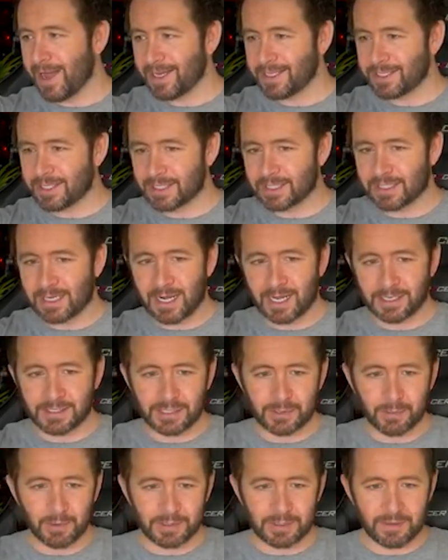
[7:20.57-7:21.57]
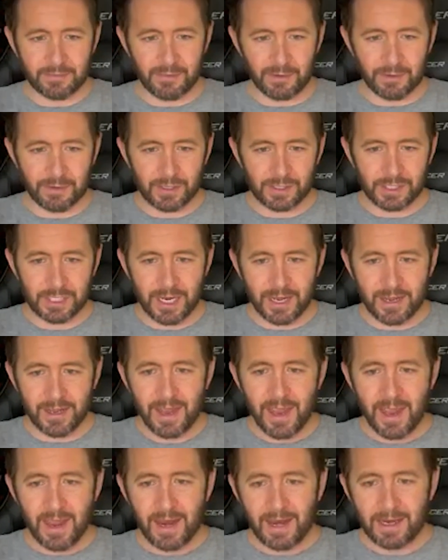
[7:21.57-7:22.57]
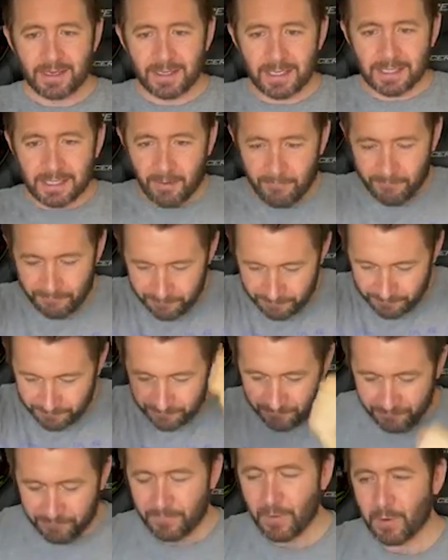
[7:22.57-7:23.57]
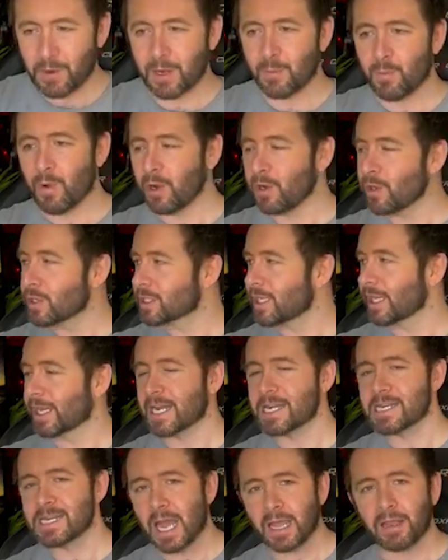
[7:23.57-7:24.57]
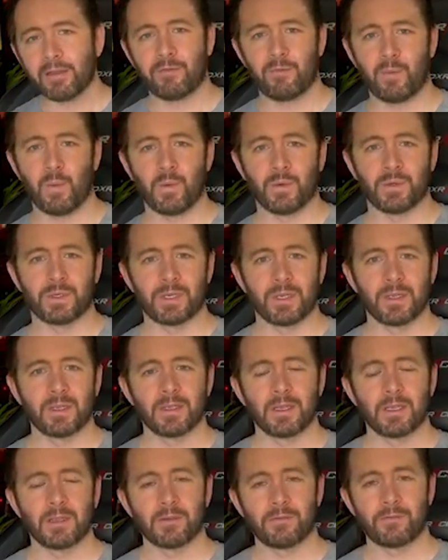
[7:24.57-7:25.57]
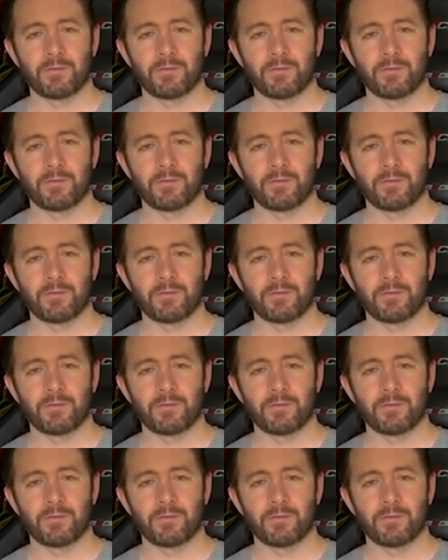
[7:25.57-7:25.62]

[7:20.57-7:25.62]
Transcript: eyes just glanced towards the front of the chair, and there's a fucking what looks like a knife wound in the